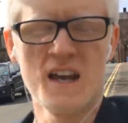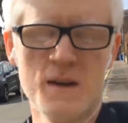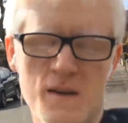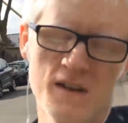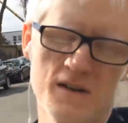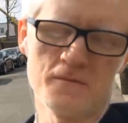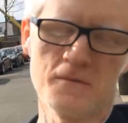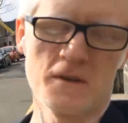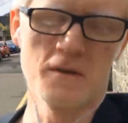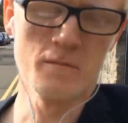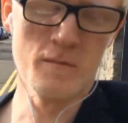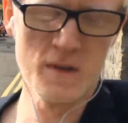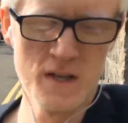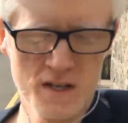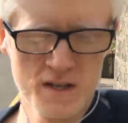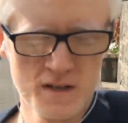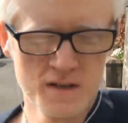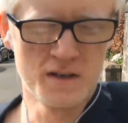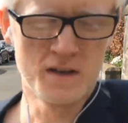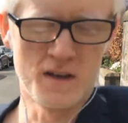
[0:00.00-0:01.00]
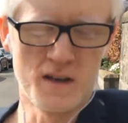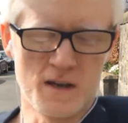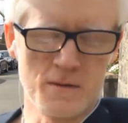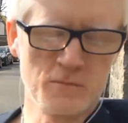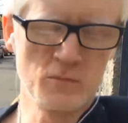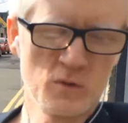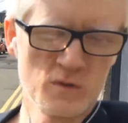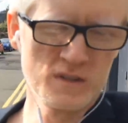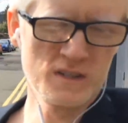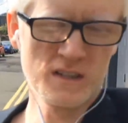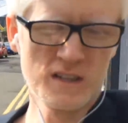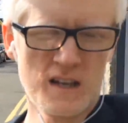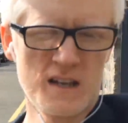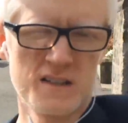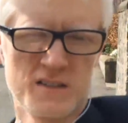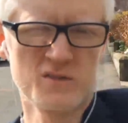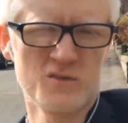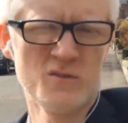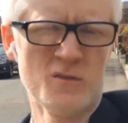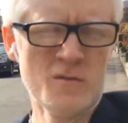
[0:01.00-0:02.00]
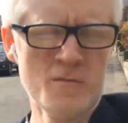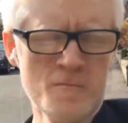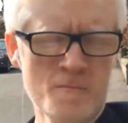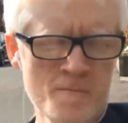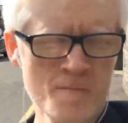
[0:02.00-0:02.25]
Anyway, I'm going to Glasgow